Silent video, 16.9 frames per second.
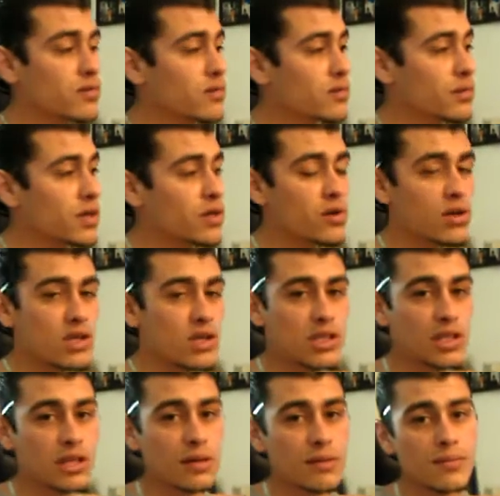My newer
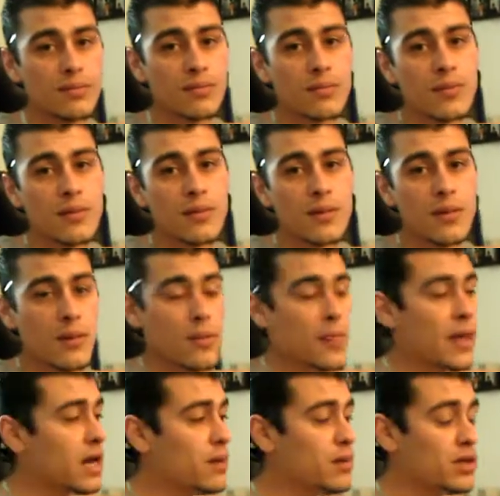shit, I
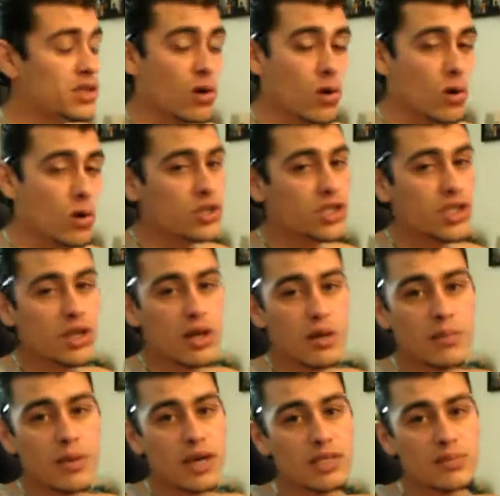got a bunch of old shit on
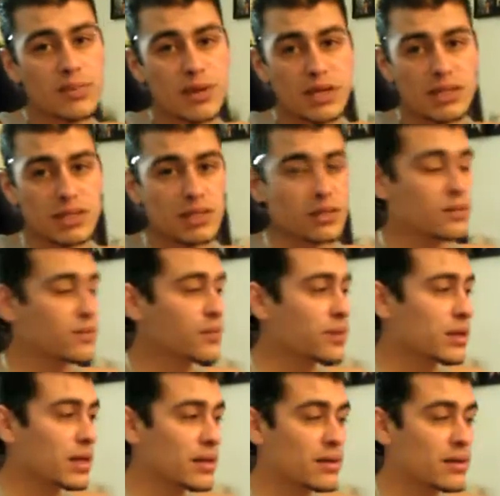MySpace,
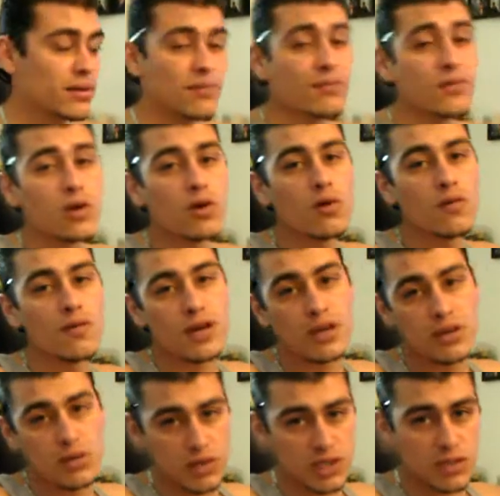but who fucking
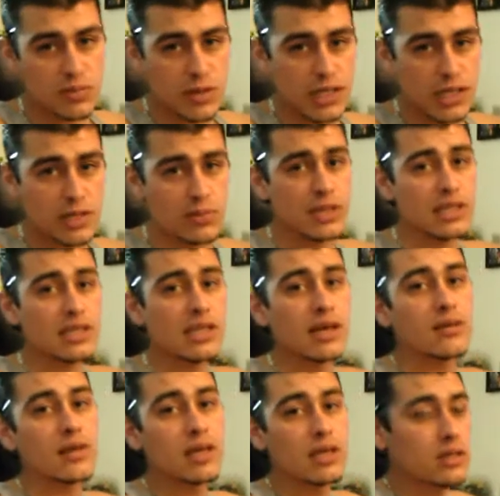uses MySpace
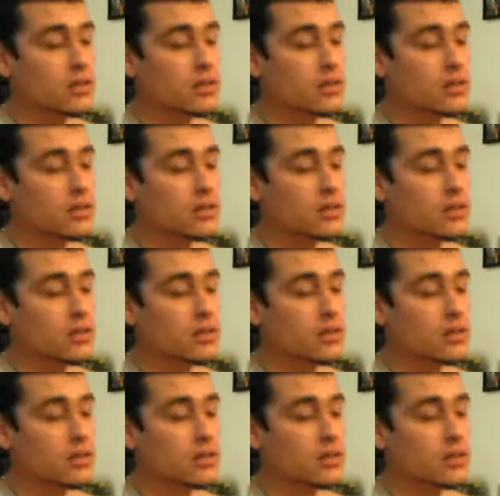nowadays?